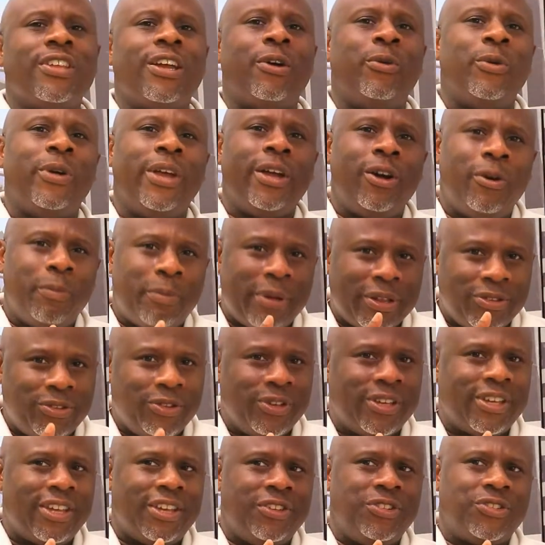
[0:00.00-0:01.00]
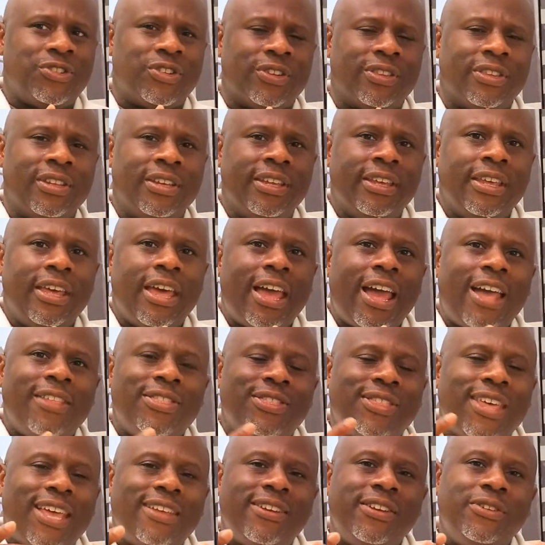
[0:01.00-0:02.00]
that will help education. And
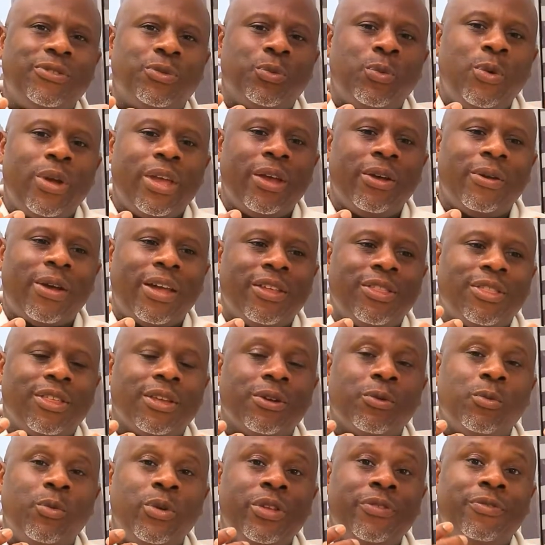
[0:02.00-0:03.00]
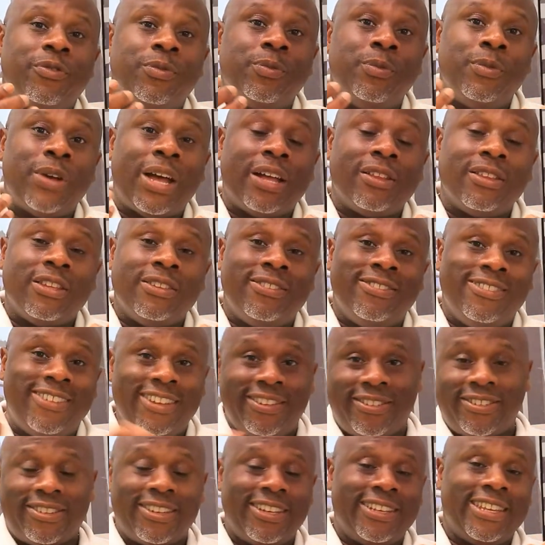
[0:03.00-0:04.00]
that is where I think we've had a
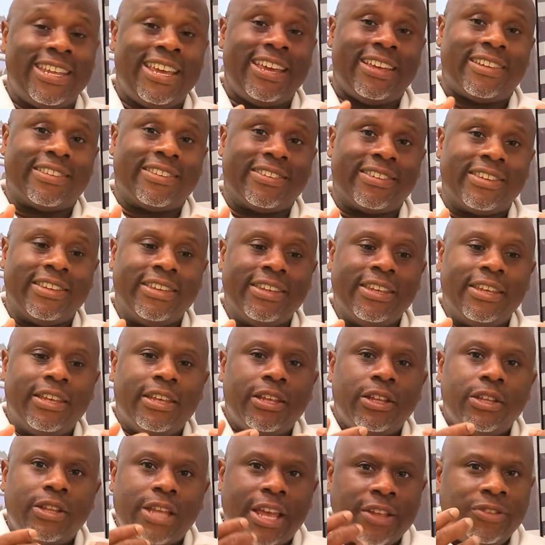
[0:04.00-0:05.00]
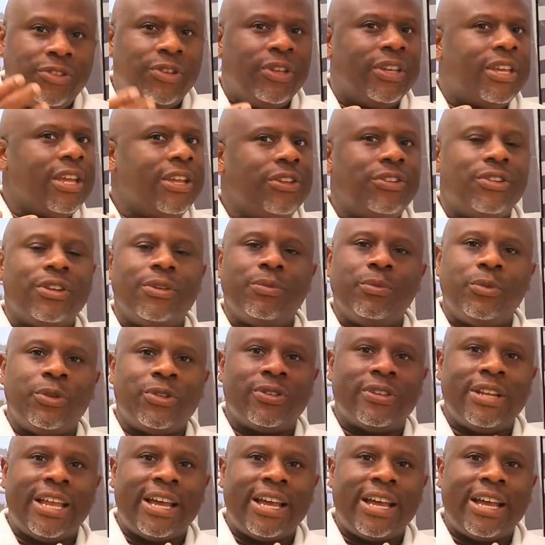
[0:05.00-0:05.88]
disconnect. Education was